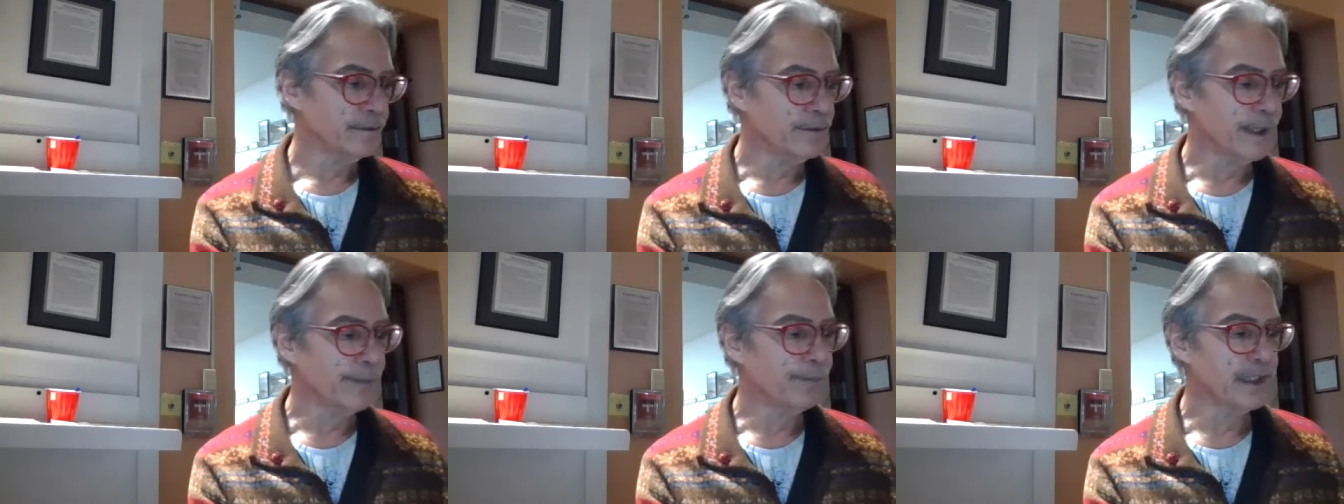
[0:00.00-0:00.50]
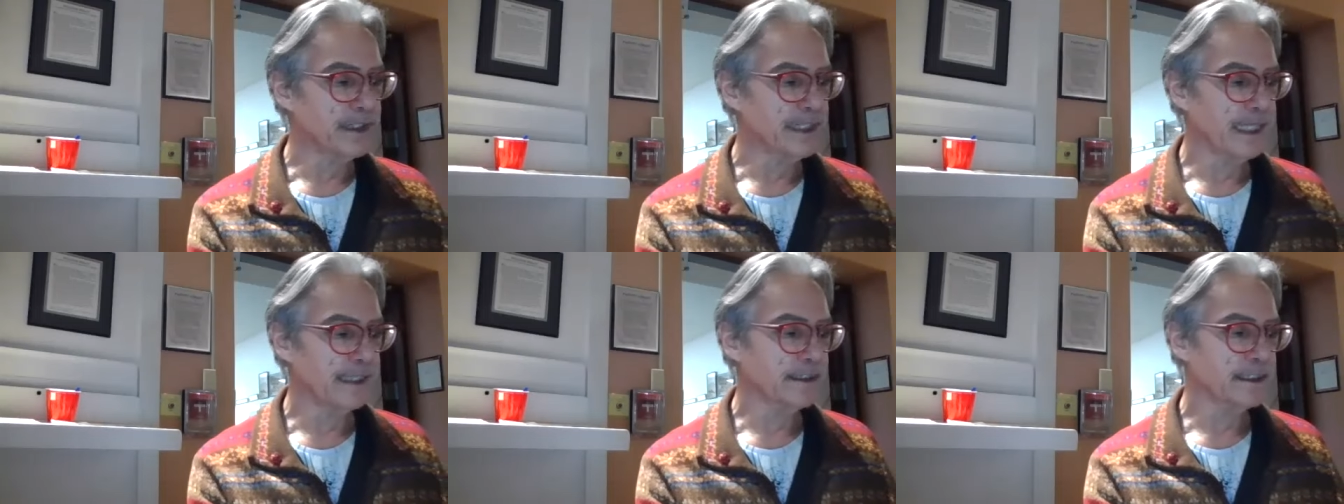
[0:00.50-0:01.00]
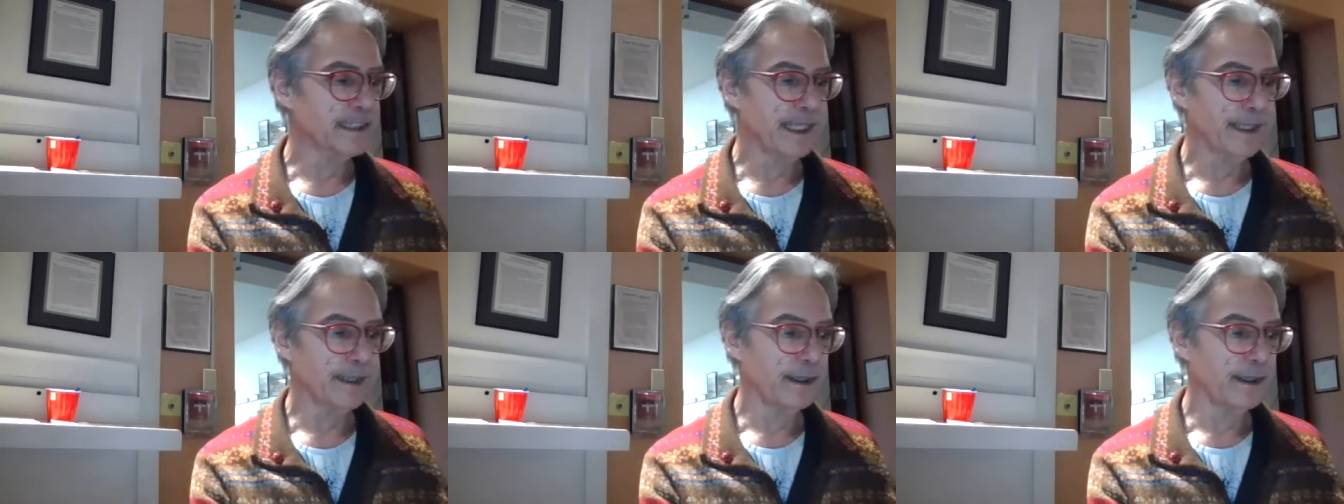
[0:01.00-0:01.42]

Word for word: represents a